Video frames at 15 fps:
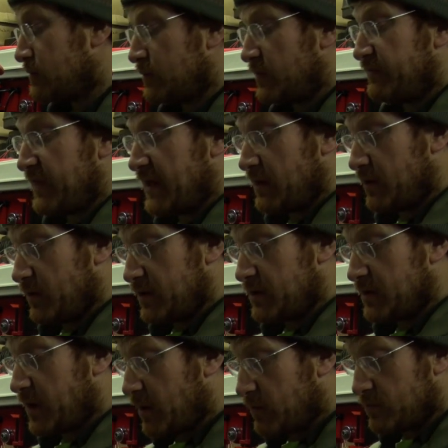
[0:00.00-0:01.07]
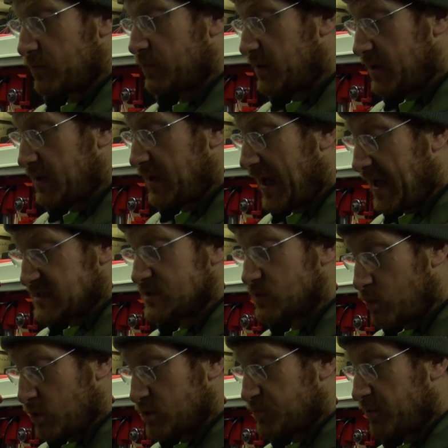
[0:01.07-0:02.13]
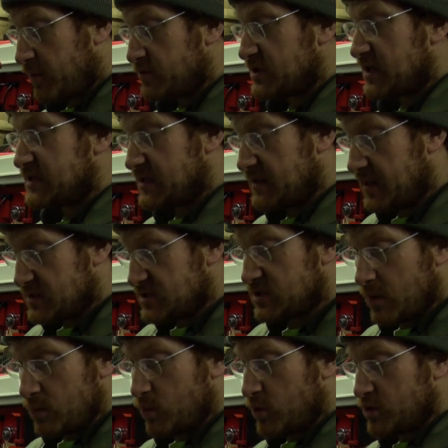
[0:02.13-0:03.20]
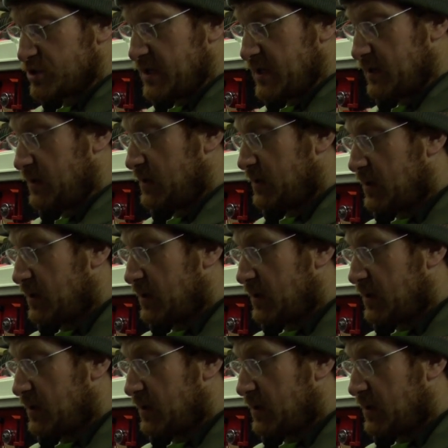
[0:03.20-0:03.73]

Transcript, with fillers: We've then got to go through an acid wash process and then stone wash it